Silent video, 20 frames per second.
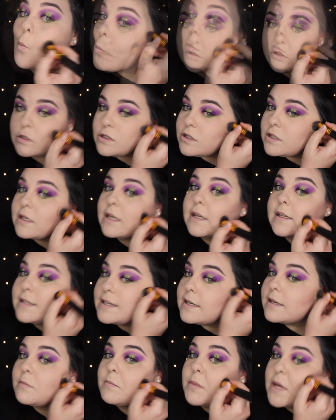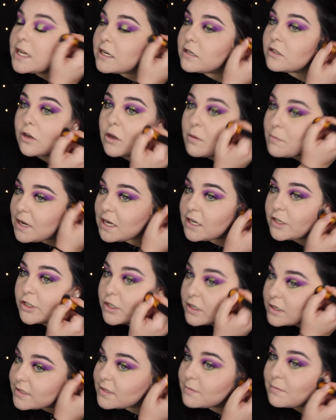Just adding a bit of
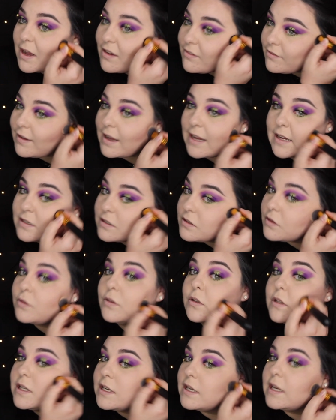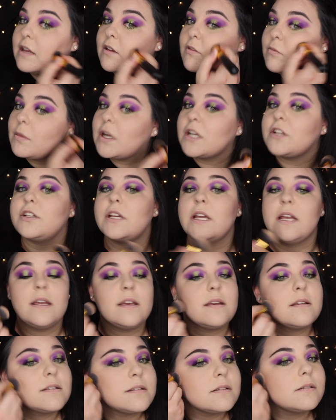dimension to my face underneath my
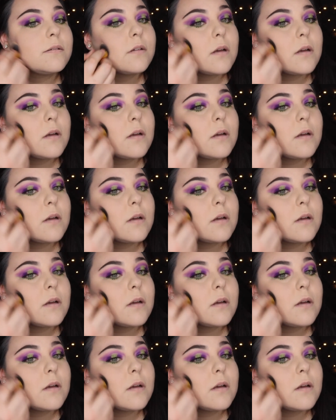cheeks.